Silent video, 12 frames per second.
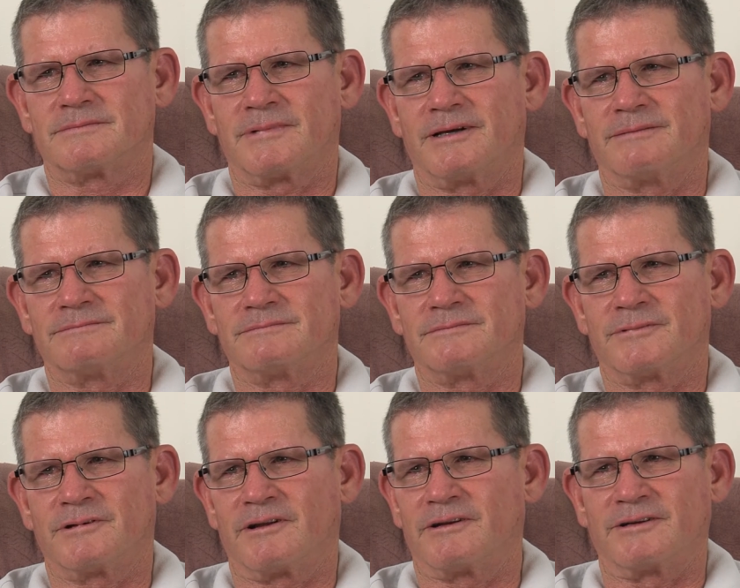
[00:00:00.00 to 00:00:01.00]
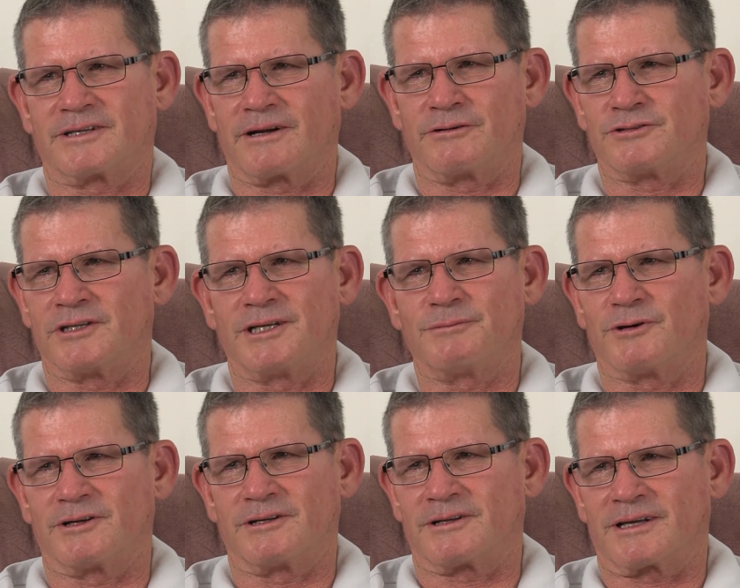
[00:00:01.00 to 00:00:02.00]
And I'd encourage
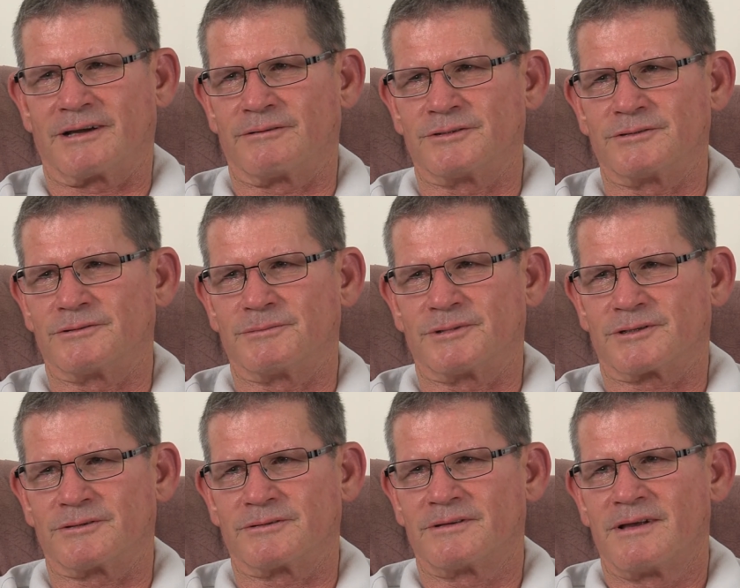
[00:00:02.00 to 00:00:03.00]
anybody to go and do it, because